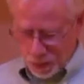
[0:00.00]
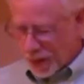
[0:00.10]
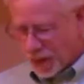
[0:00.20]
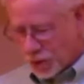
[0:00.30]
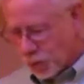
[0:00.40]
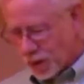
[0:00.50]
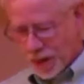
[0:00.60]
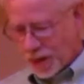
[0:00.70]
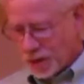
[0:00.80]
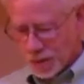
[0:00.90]
Bring in your
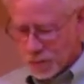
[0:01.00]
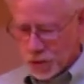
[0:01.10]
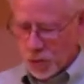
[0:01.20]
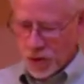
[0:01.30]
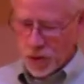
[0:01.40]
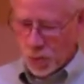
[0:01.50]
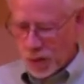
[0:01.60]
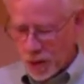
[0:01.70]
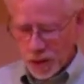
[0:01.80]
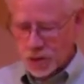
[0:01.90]
kingdom so that your
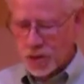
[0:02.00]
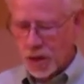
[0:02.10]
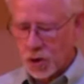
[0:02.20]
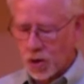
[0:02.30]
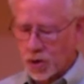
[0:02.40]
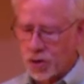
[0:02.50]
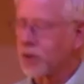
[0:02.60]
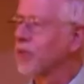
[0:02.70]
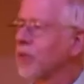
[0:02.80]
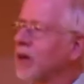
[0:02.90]
will is done on
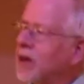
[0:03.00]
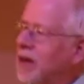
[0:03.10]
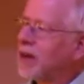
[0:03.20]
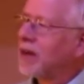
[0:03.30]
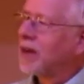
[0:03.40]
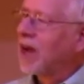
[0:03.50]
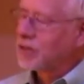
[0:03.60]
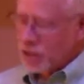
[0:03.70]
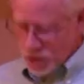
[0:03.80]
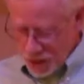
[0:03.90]
earth
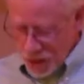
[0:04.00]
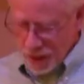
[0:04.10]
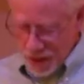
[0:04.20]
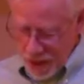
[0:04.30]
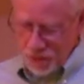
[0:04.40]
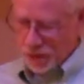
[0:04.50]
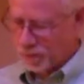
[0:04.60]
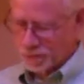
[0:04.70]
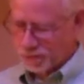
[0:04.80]
as it's done in heaven.